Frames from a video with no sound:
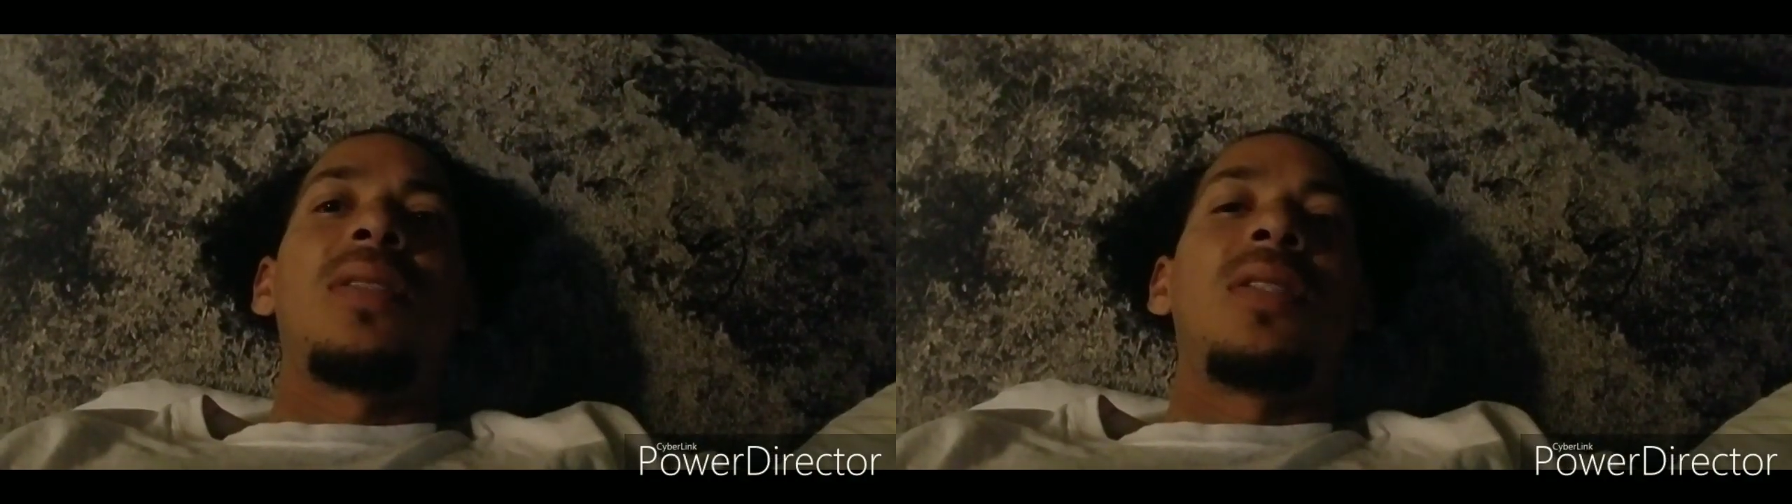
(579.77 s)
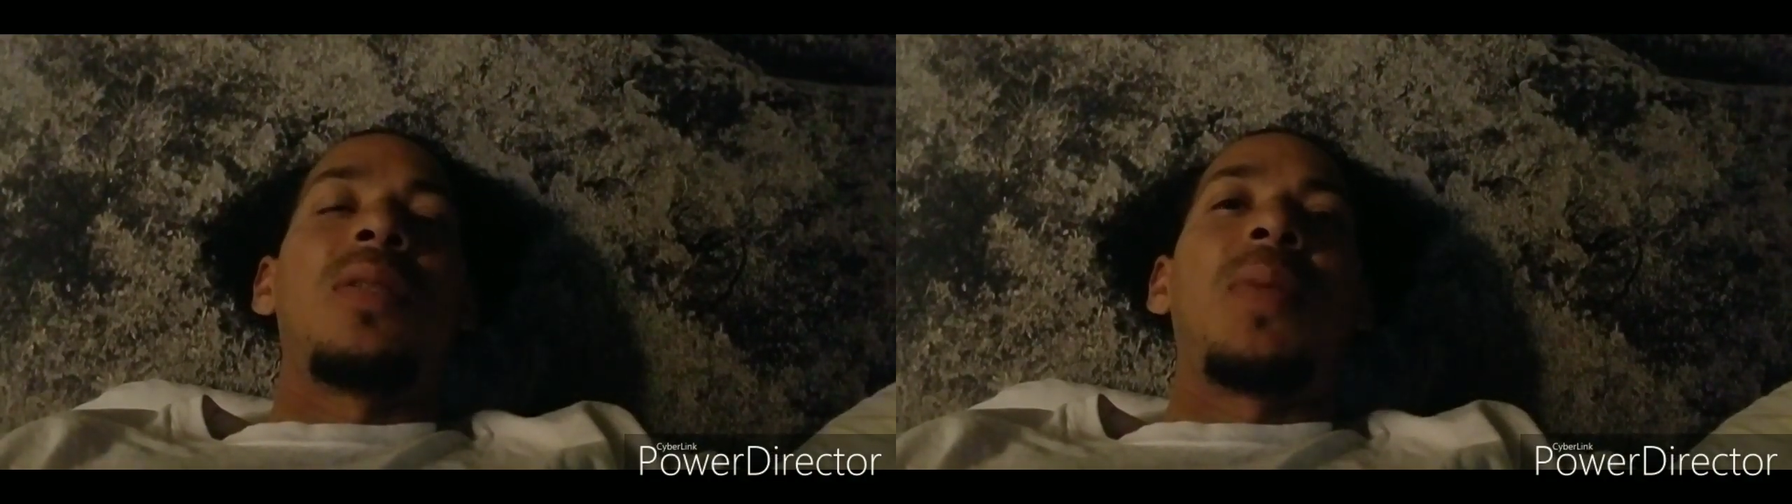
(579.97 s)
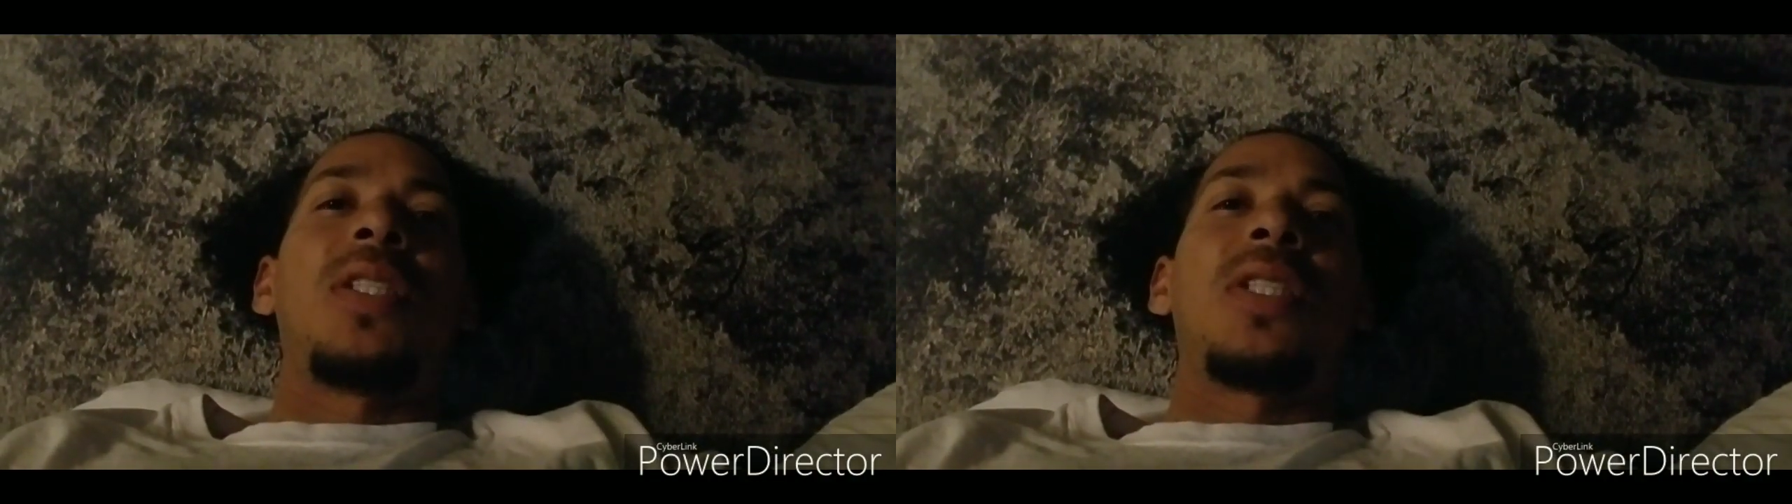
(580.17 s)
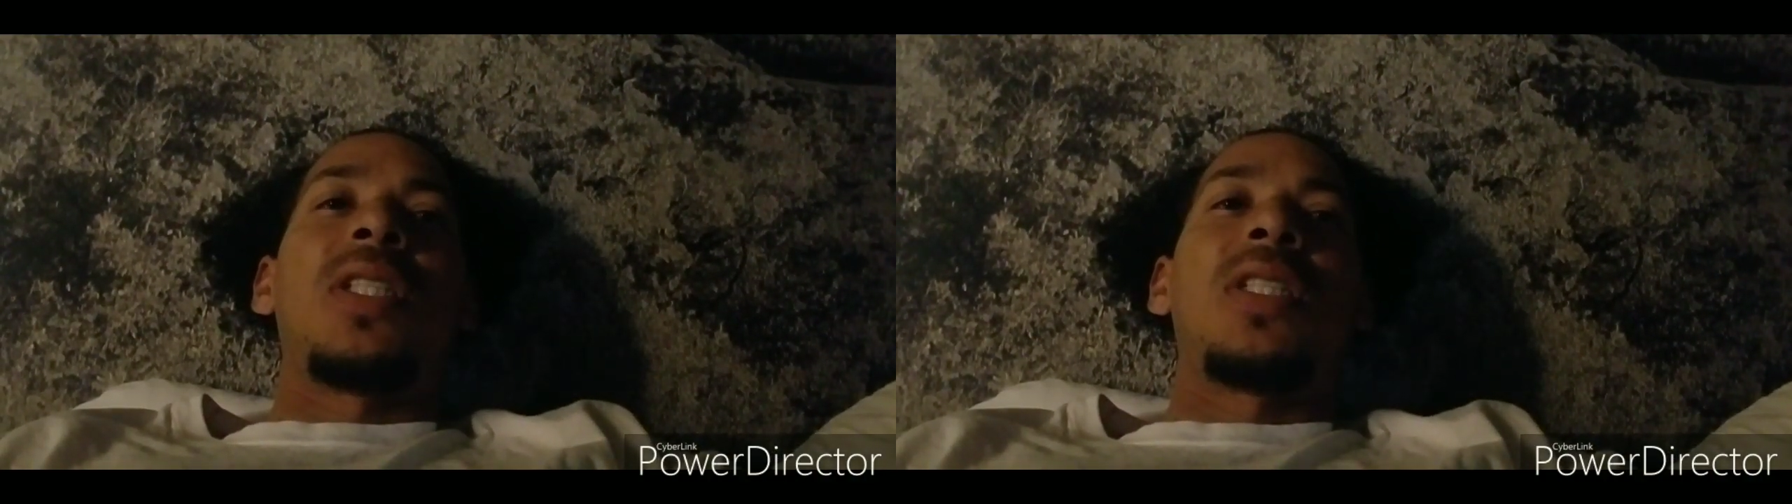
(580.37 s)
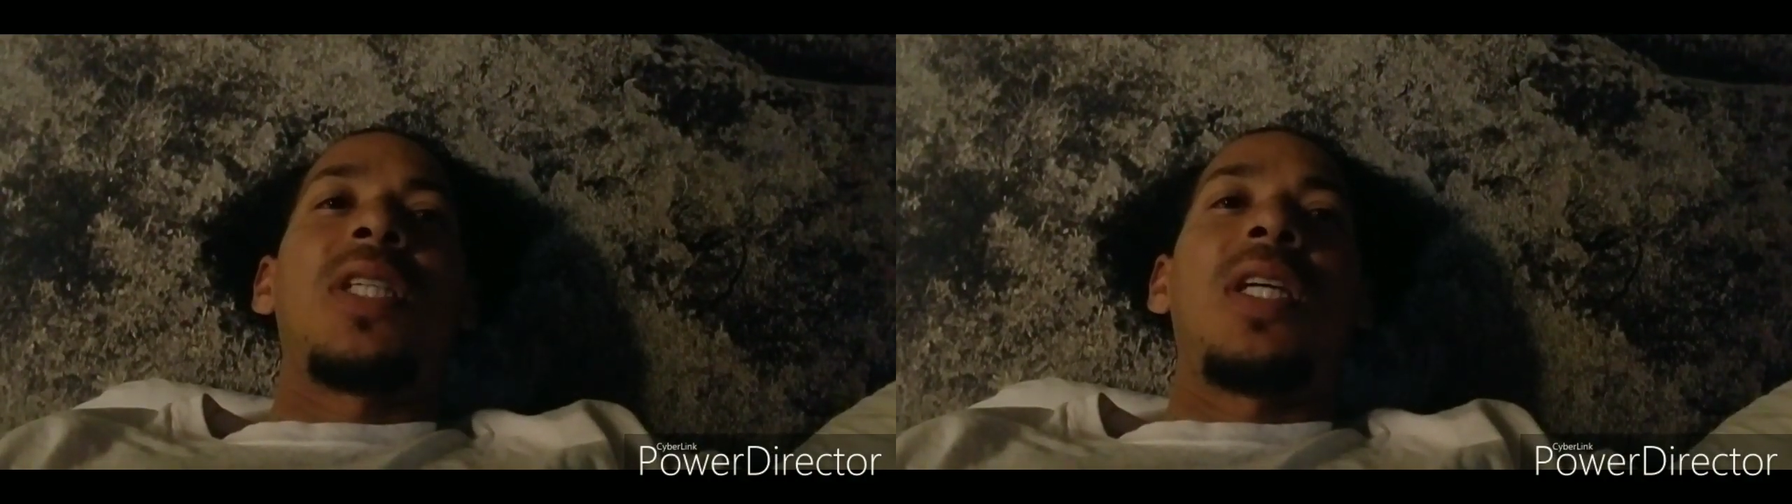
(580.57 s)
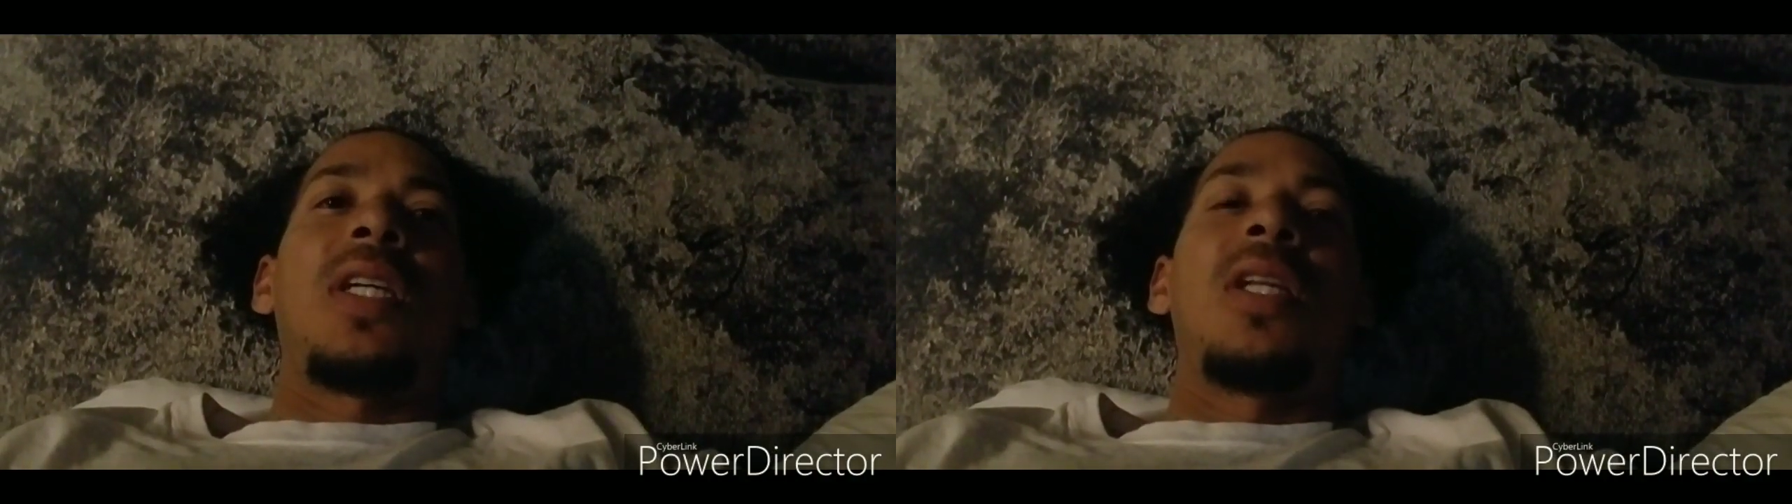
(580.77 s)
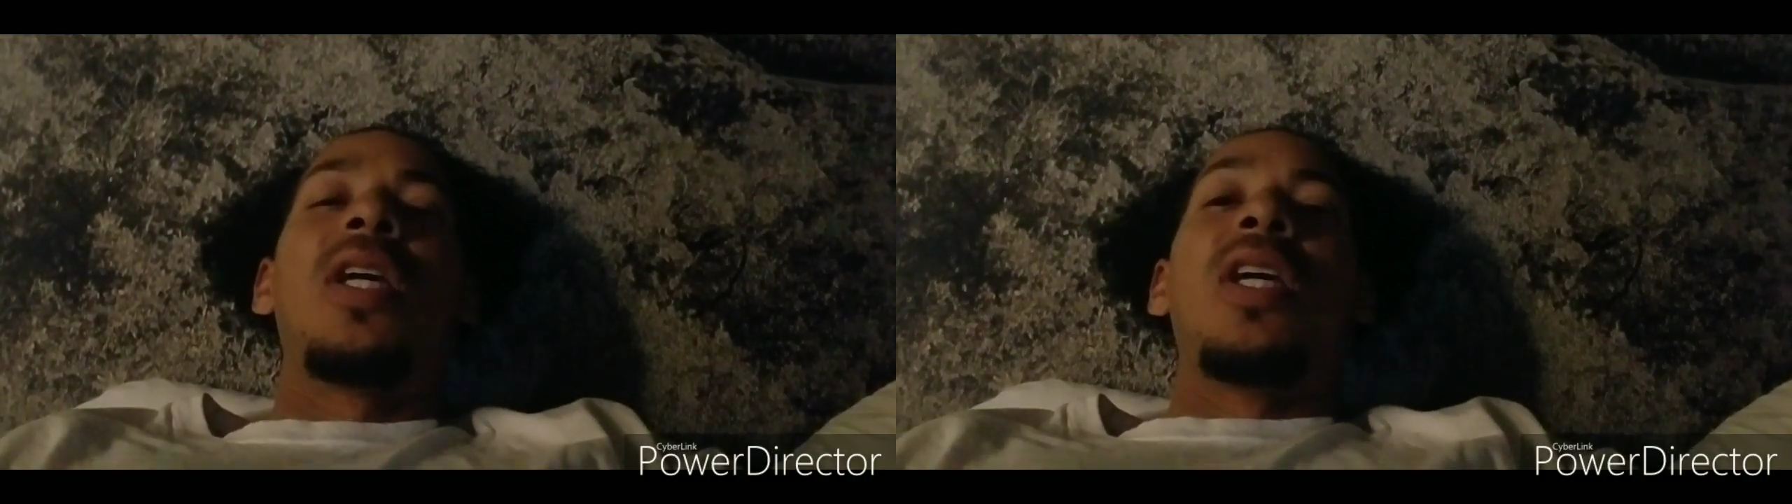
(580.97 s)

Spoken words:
You're basically saying